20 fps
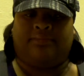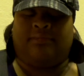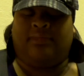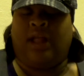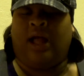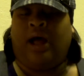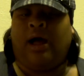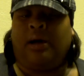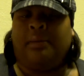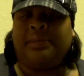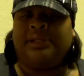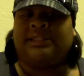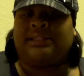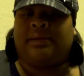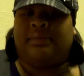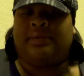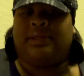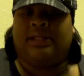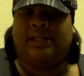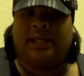It's
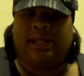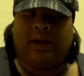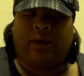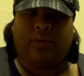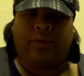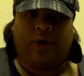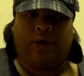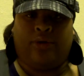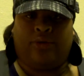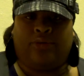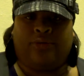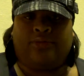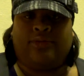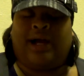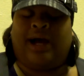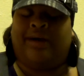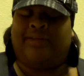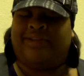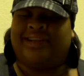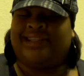something that I wrote.
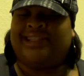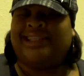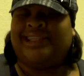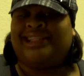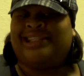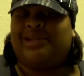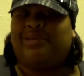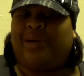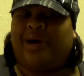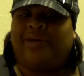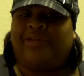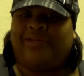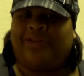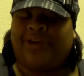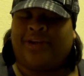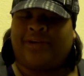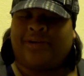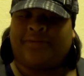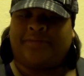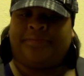Obviously, it's about
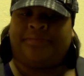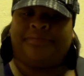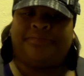fear.